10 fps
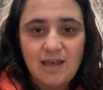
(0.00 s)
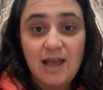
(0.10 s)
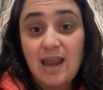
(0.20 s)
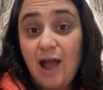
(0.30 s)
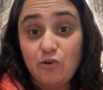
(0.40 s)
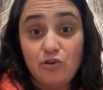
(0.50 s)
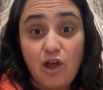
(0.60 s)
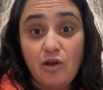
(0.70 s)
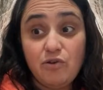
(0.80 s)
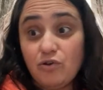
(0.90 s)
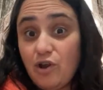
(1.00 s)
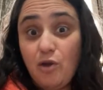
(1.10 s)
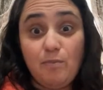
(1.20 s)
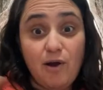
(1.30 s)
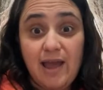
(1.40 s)
And how you'll
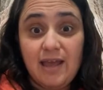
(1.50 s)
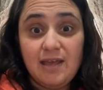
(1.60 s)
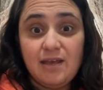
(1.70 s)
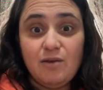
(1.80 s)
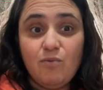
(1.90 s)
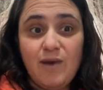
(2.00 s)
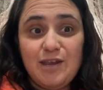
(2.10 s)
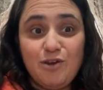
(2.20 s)
know by when